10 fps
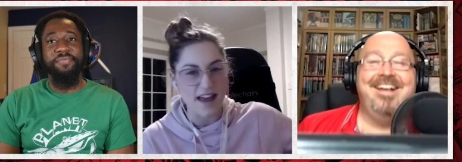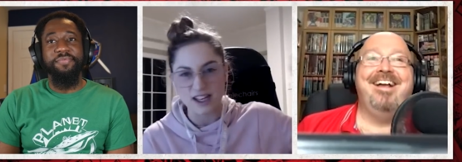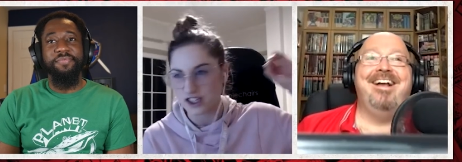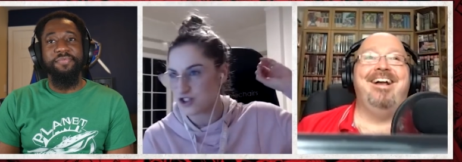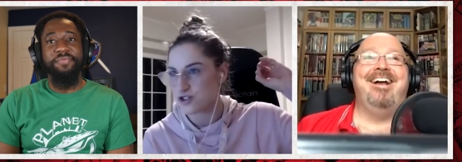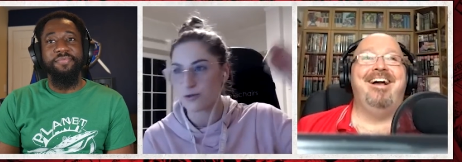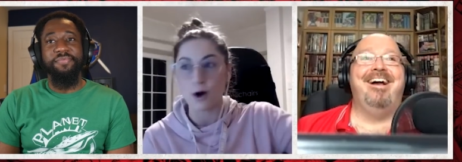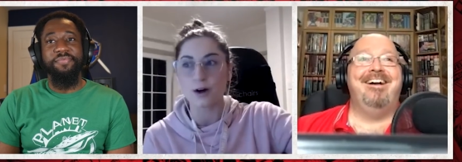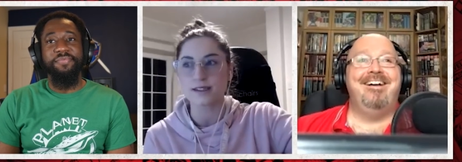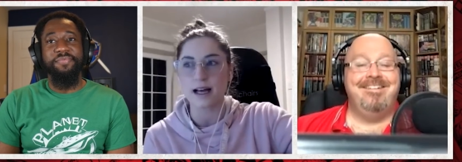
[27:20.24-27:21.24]
Speaker 1: they just
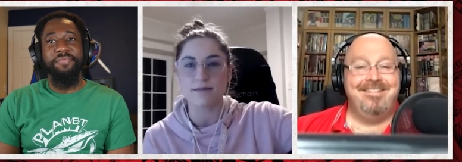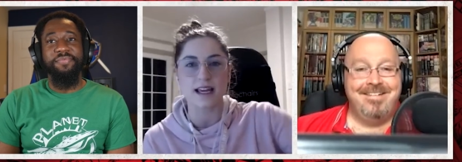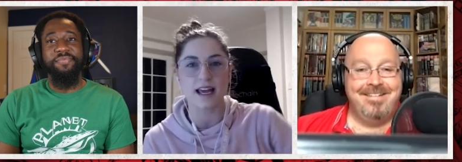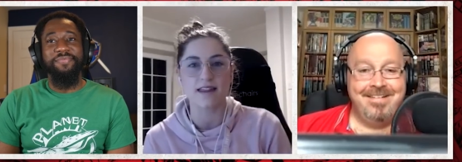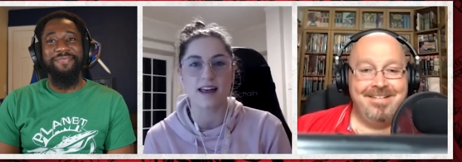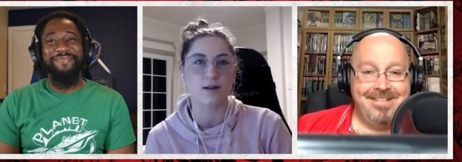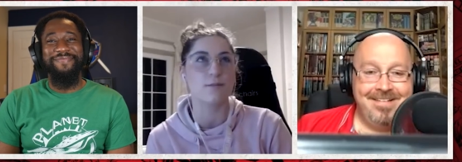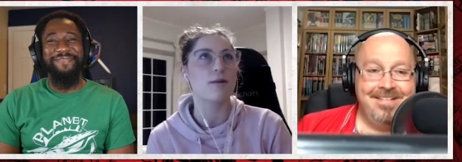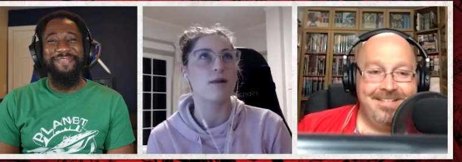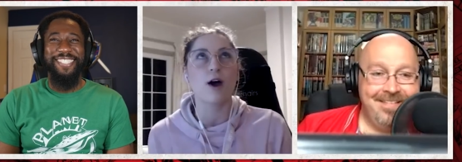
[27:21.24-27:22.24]
throw something in there to
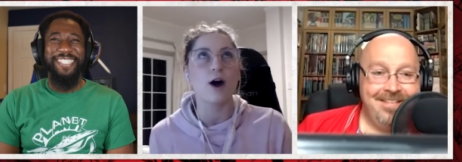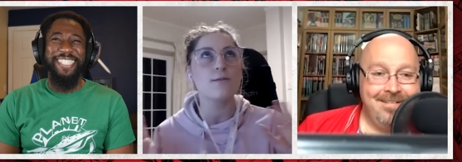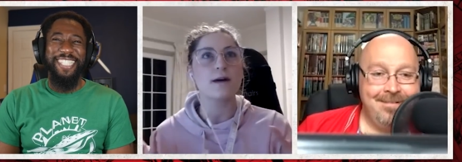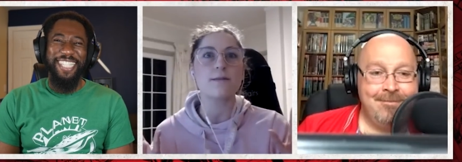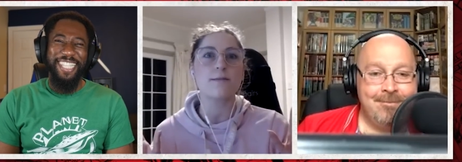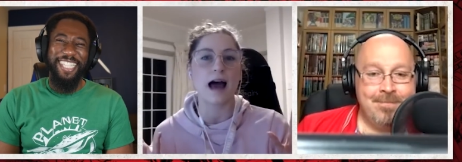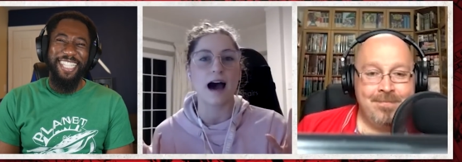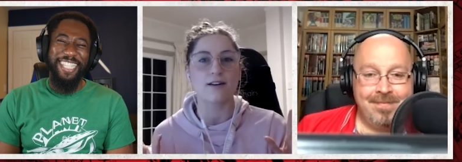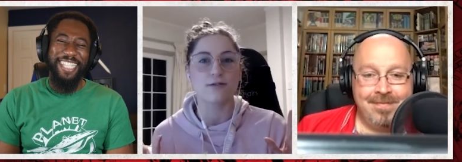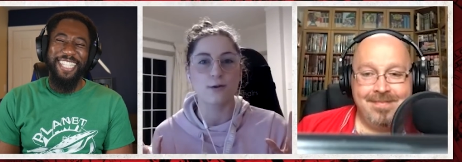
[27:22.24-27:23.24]
blow people
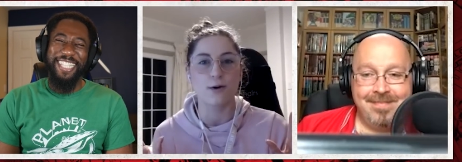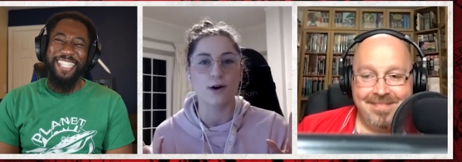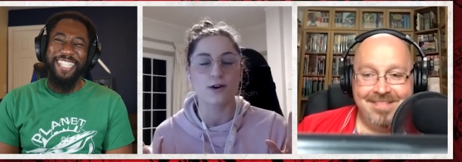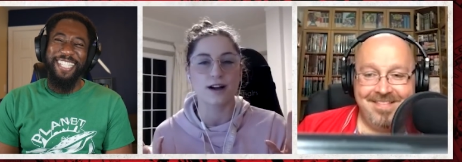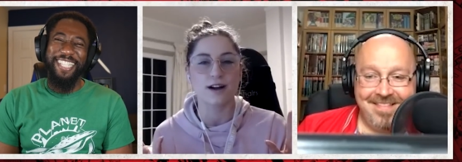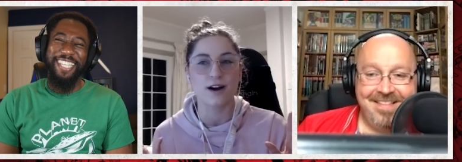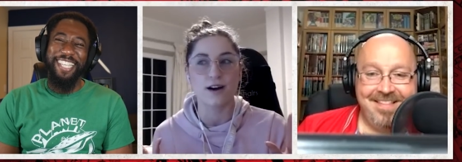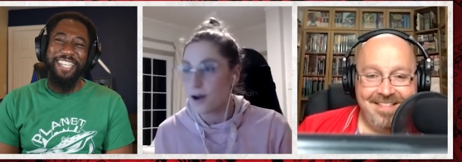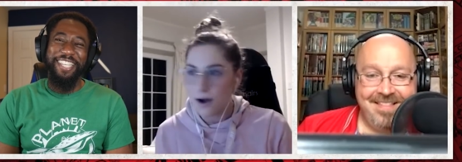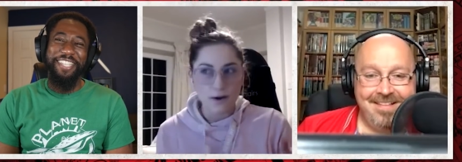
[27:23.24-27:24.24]
out of the water and go,
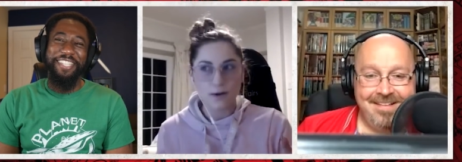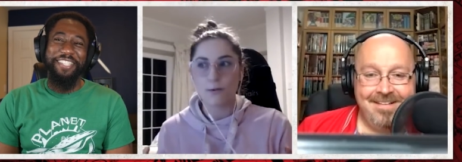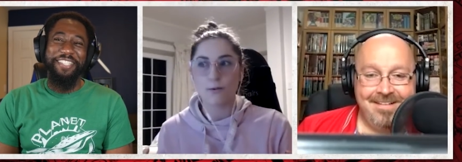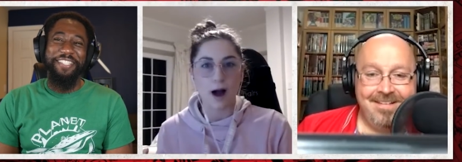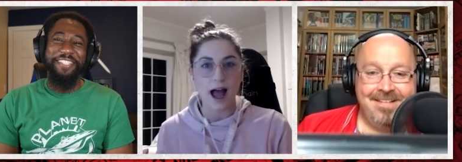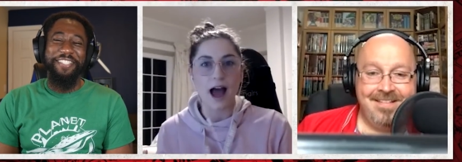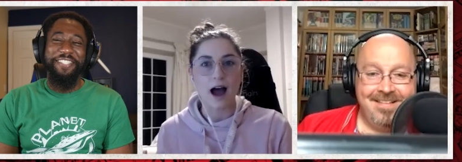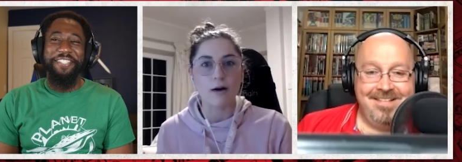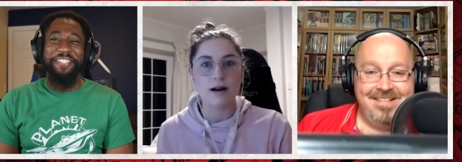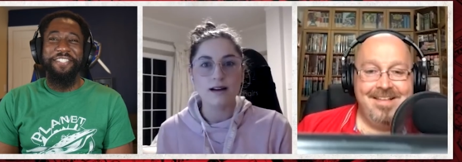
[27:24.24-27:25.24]

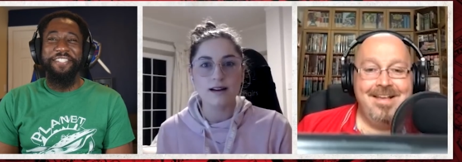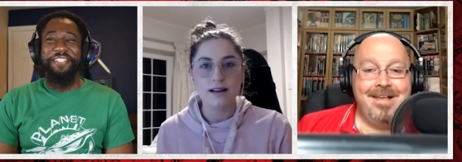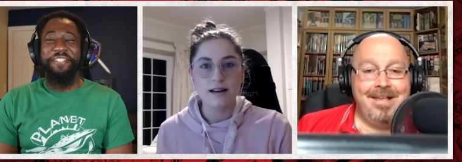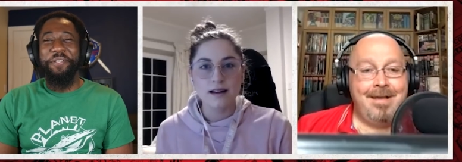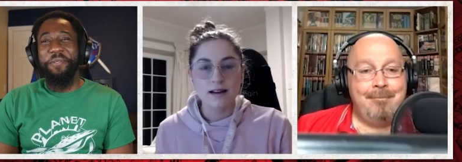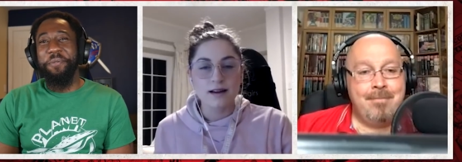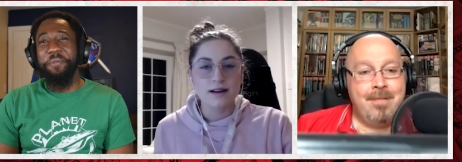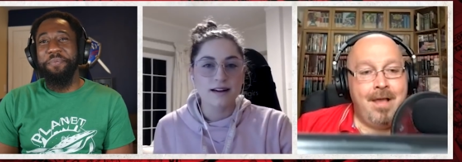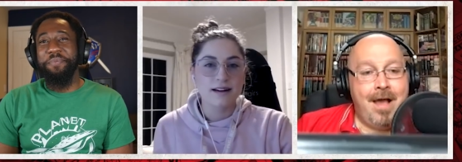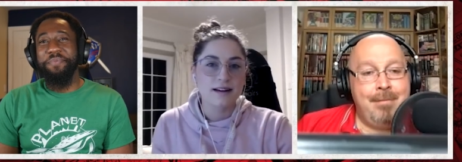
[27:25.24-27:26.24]
wow. wow.
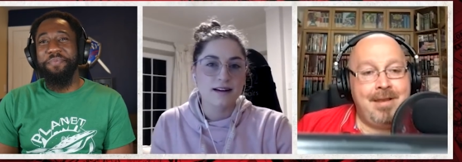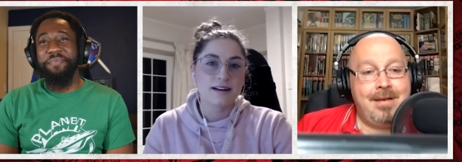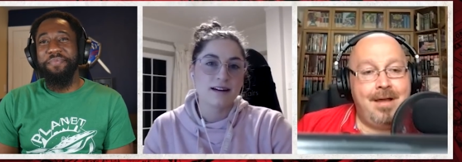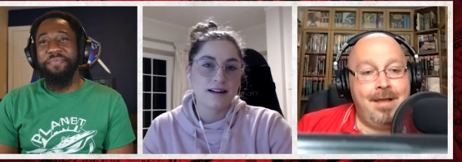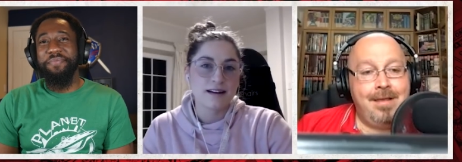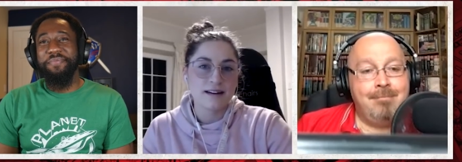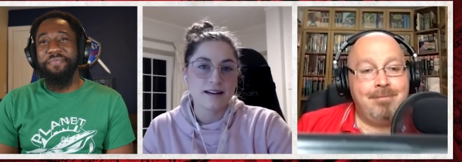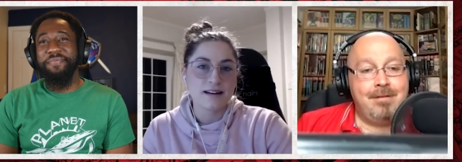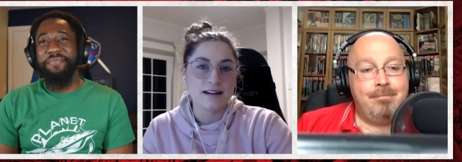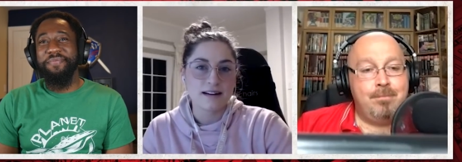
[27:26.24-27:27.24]
Speaker 2: I mean, I,
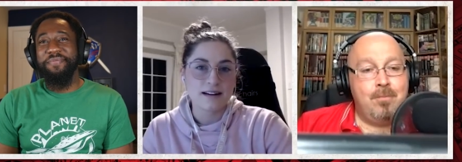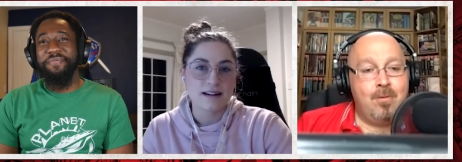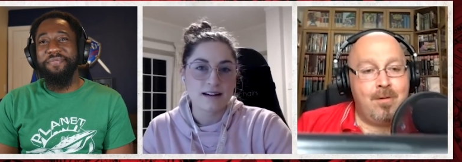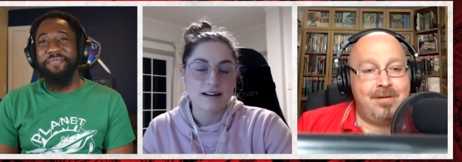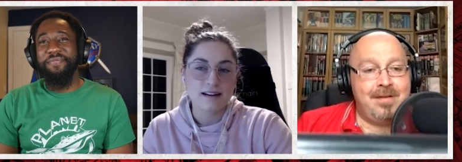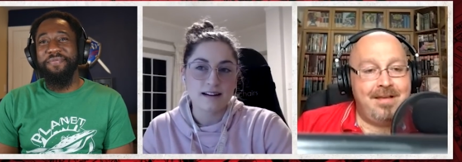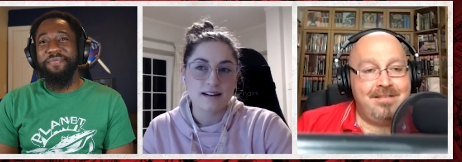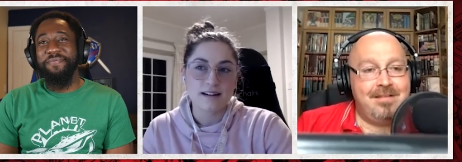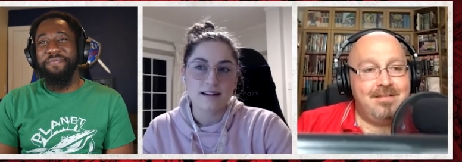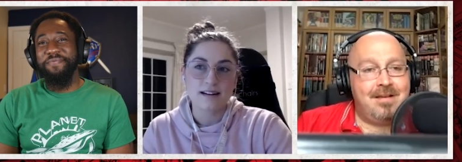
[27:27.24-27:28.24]
I'm kind of more on
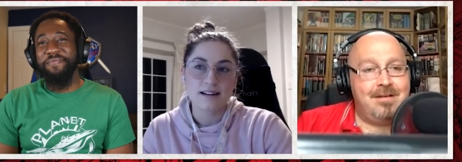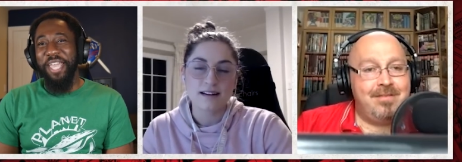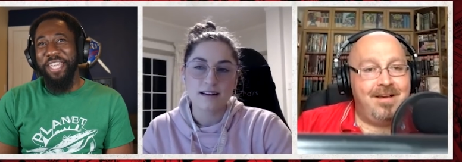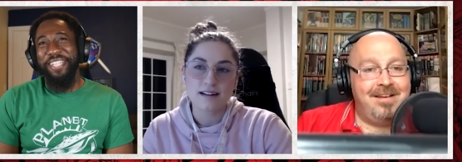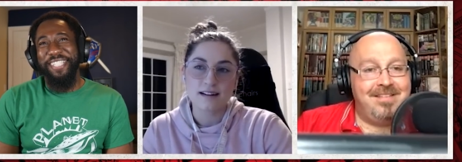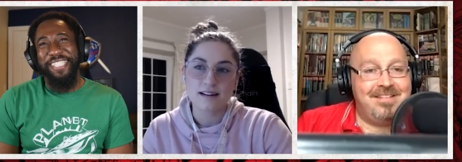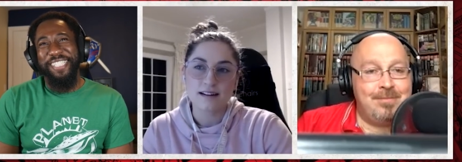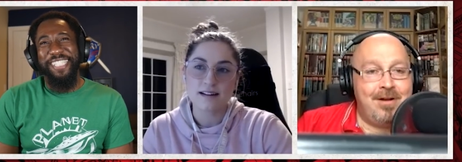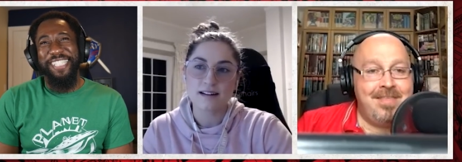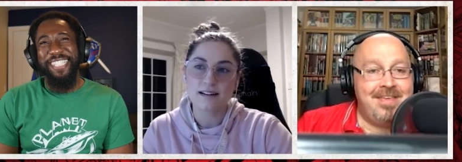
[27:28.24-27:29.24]
KC's kind of side of
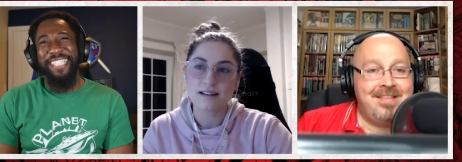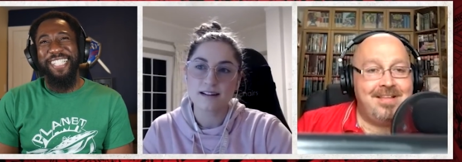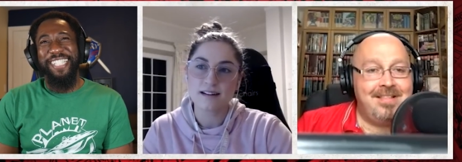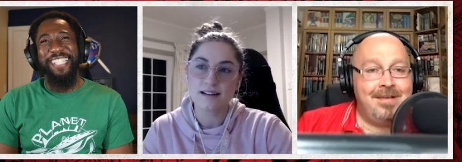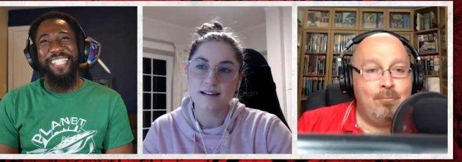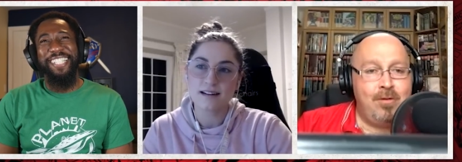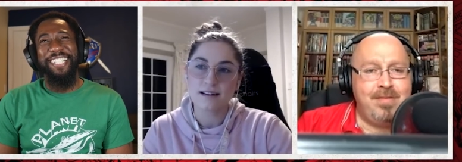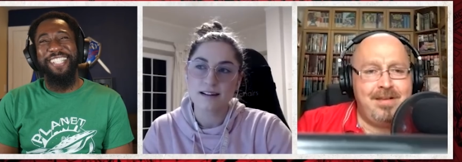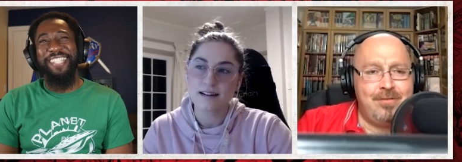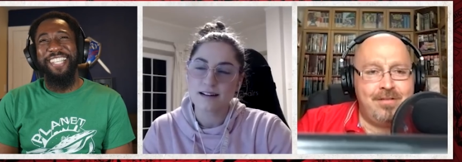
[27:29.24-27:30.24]
this, where I think that like one
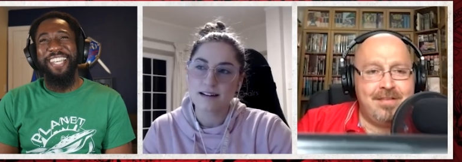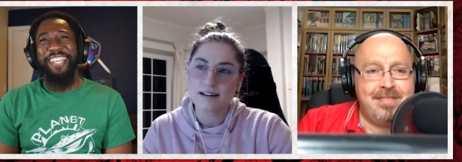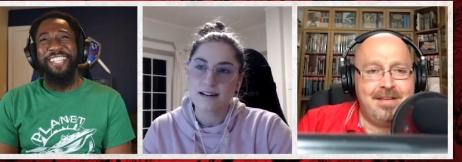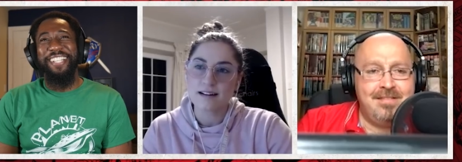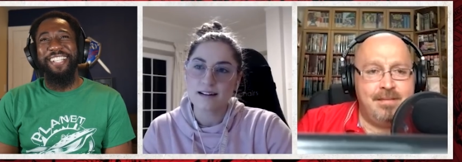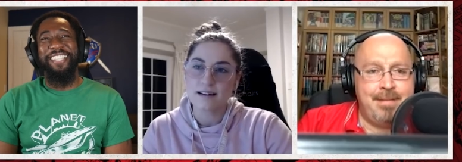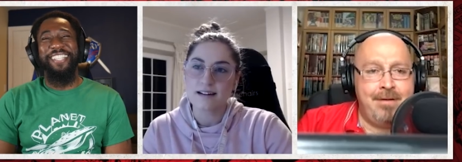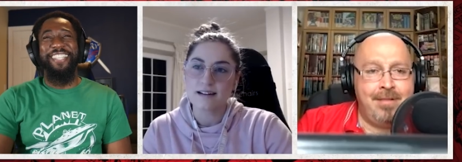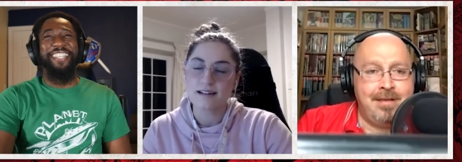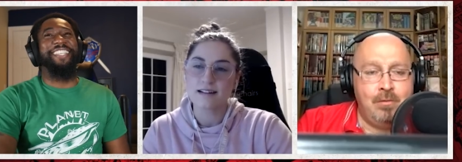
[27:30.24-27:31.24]
of the interesting things
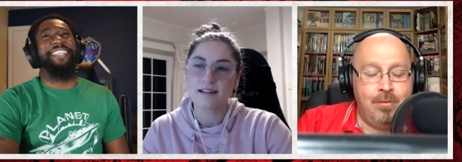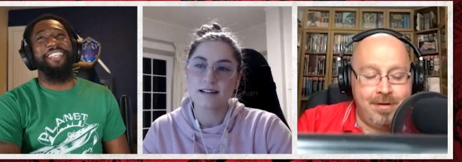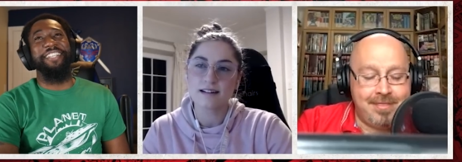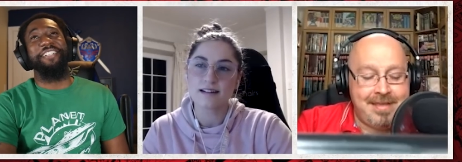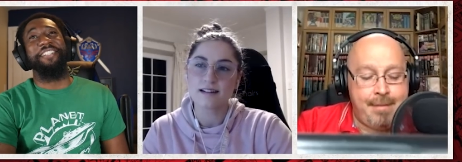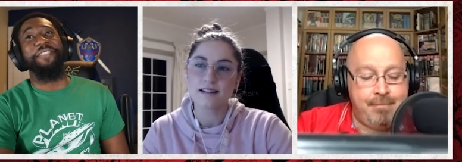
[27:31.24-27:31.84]
about like you look at the